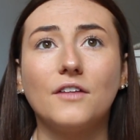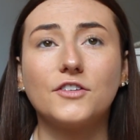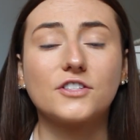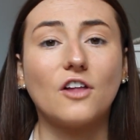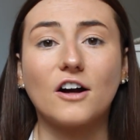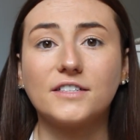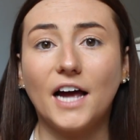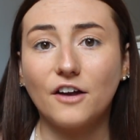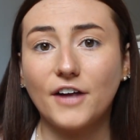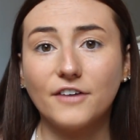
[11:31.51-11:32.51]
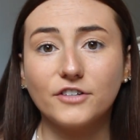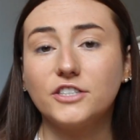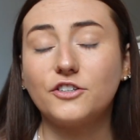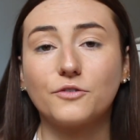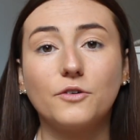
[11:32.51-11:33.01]
this lockdown I
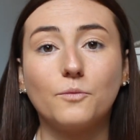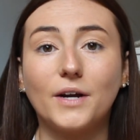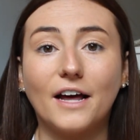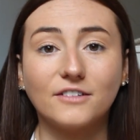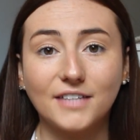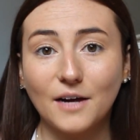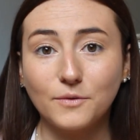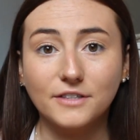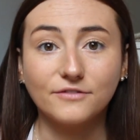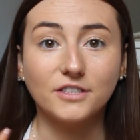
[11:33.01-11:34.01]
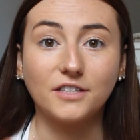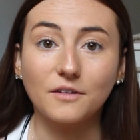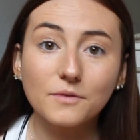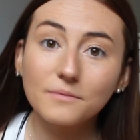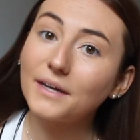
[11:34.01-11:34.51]
really don't know what else I would have
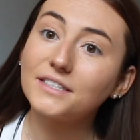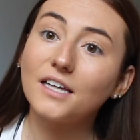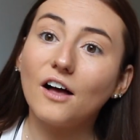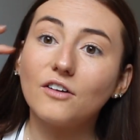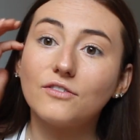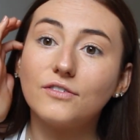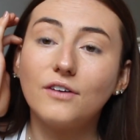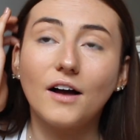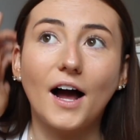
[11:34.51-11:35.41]
done with myself.